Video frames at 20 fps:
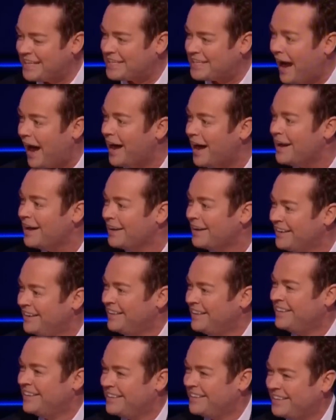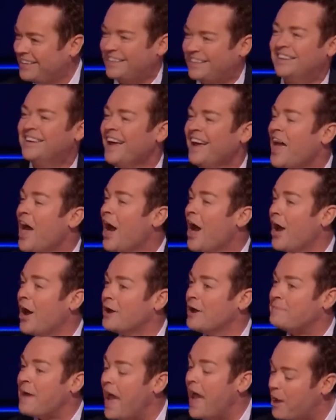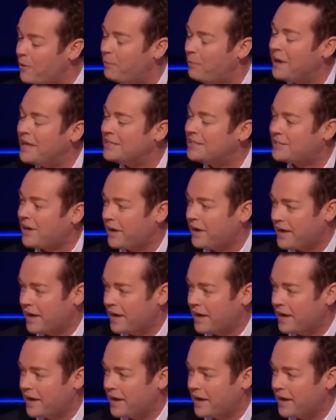As he lay in his hospital bed, unable